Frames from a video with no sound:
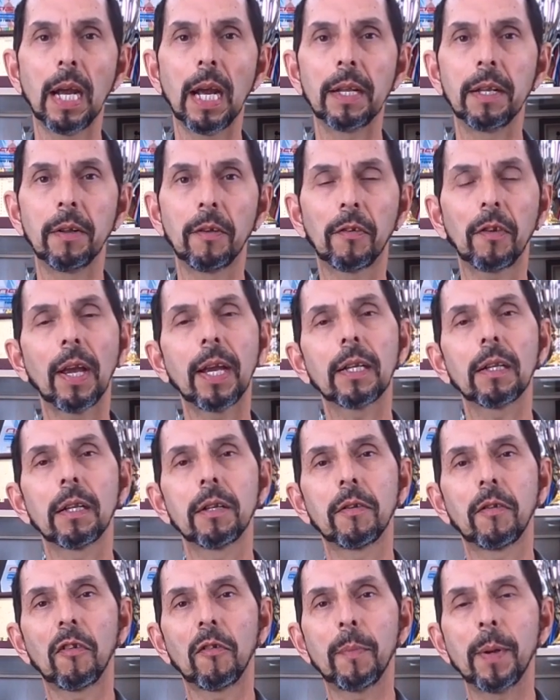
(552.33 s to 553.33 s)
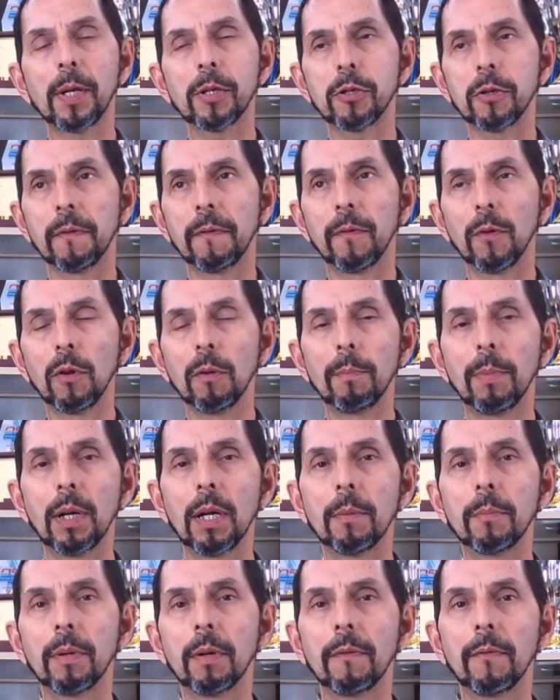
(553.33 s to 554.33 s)
and then cycling the suspension, full
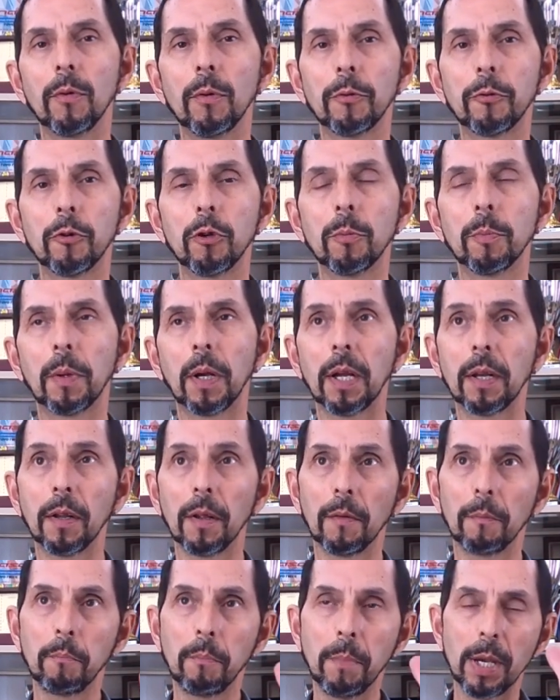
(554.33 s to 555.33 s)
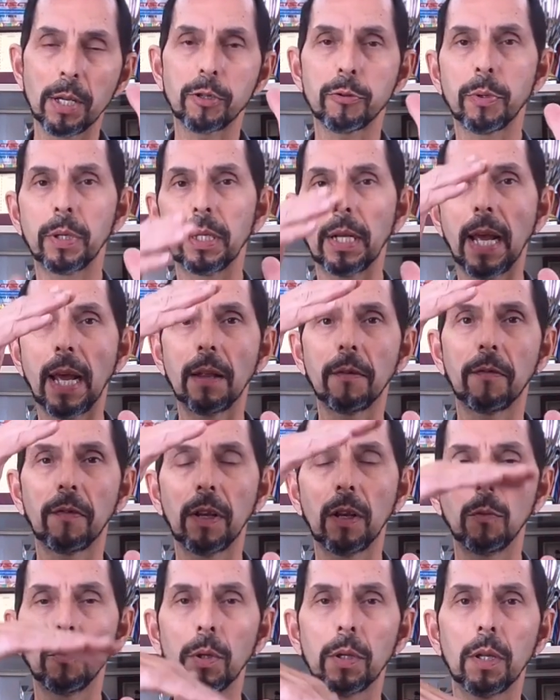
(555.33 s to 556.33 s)
bump, full droop, and kind of measuring that,
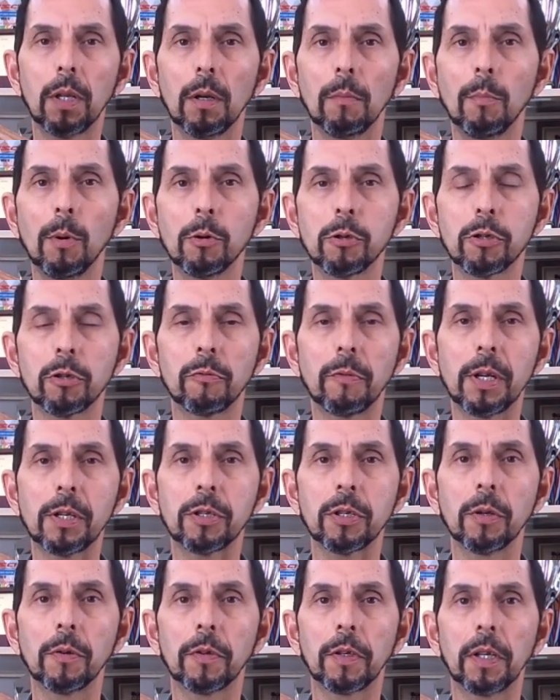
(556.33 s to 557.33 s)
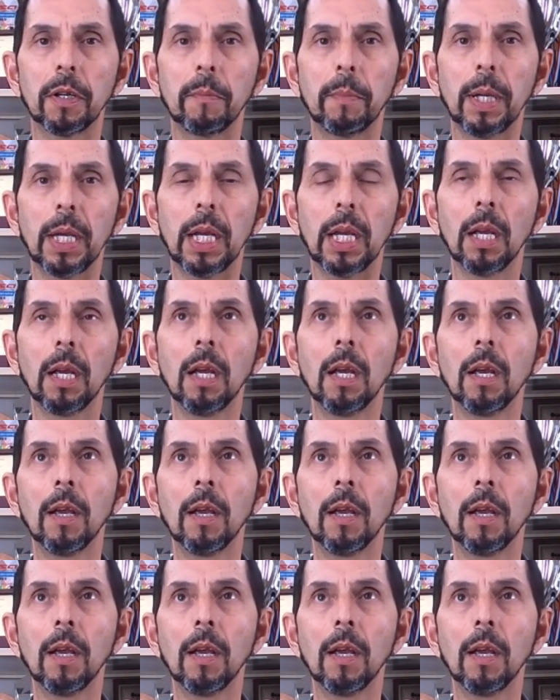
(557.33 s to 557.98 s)
seeing what the motion ratio is going to be,